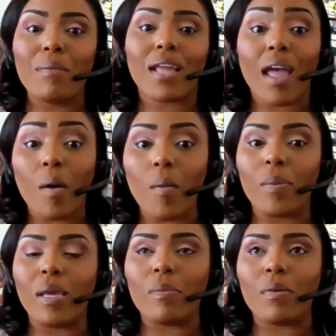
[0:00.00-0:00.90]
able to
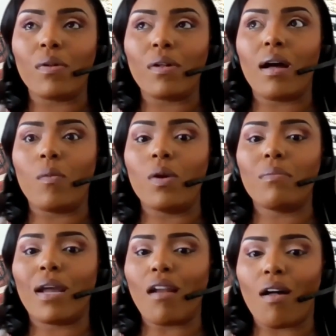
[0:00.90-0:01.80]
help people
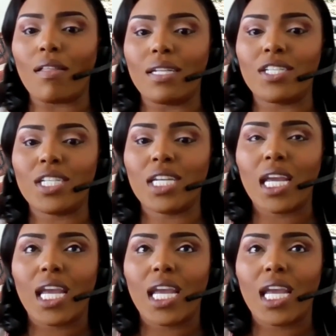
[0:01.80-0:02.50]
with my knowledge.